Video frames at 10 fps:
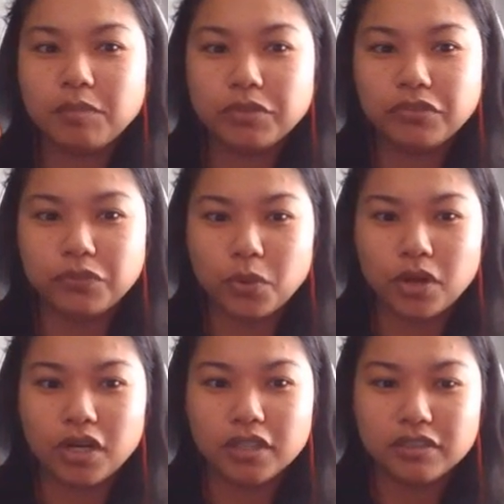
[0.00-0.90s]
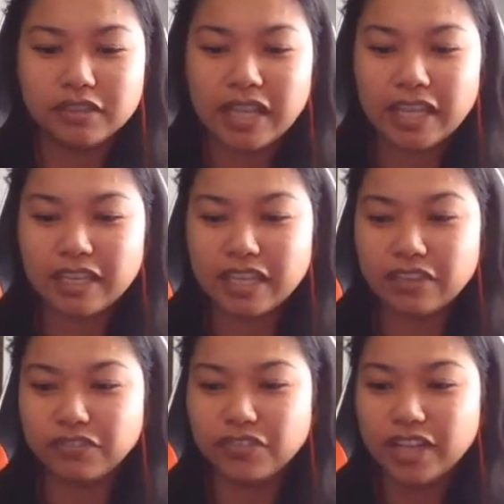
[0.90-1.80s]
than before. Like
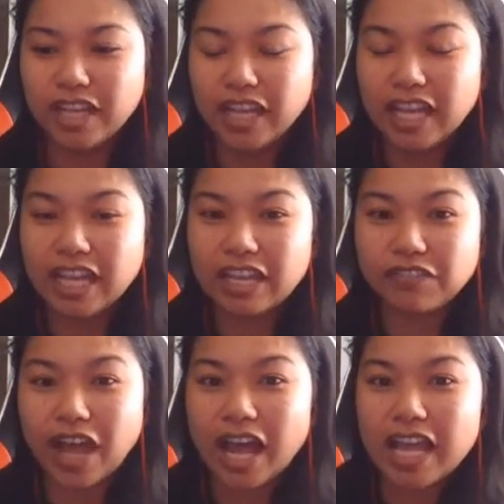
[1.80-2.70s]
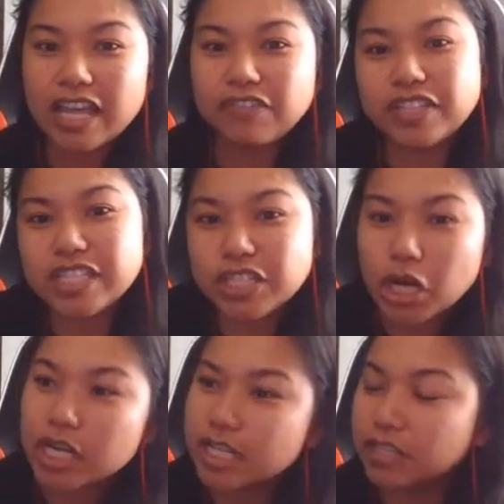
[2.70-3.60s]

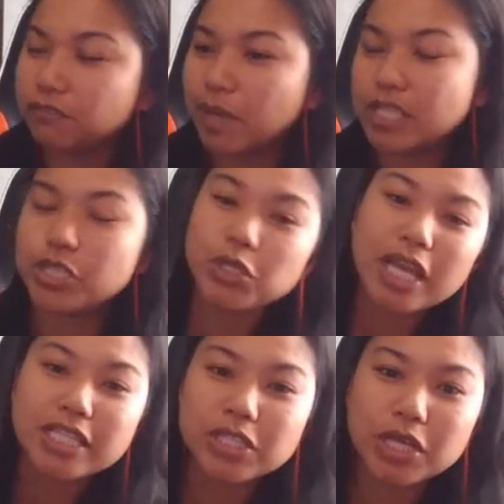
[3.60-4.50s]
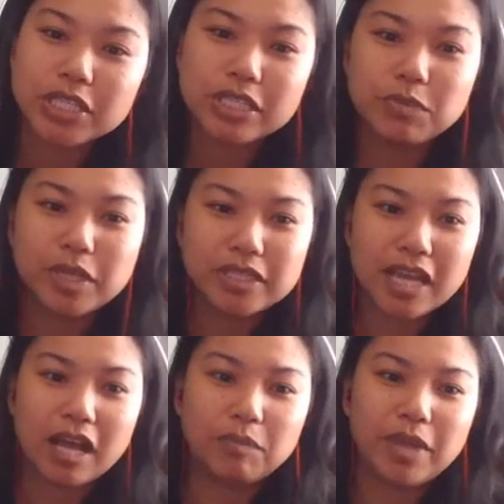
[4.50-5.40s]
if my stress starts to build
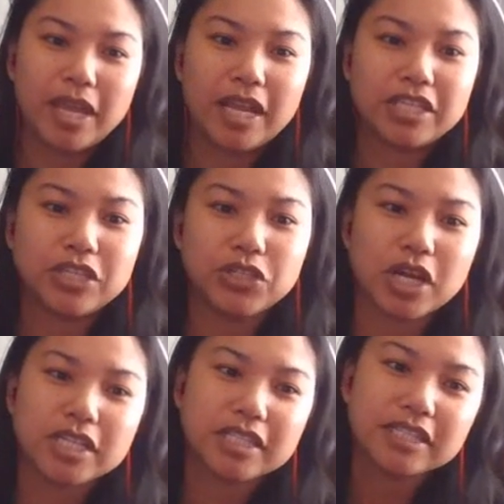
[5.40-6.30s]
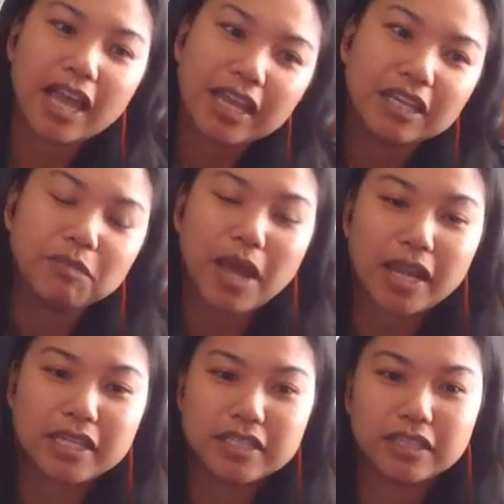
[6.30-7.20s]
up and I start sliding
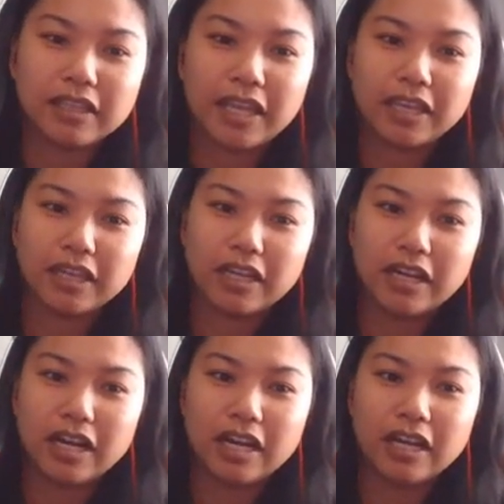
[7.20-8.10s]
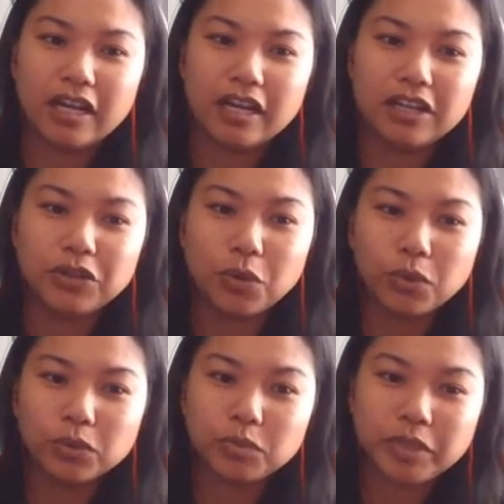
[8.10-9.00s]
back into like an
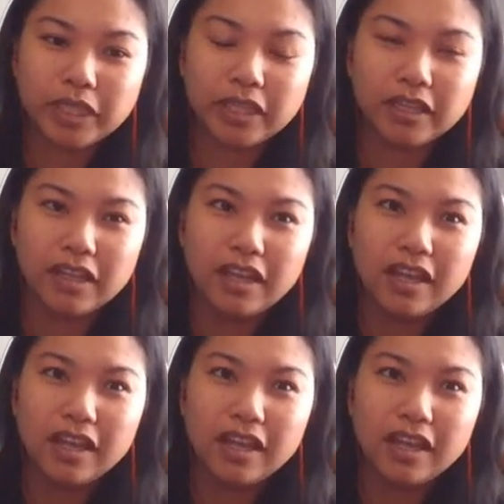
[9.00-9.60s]
old me,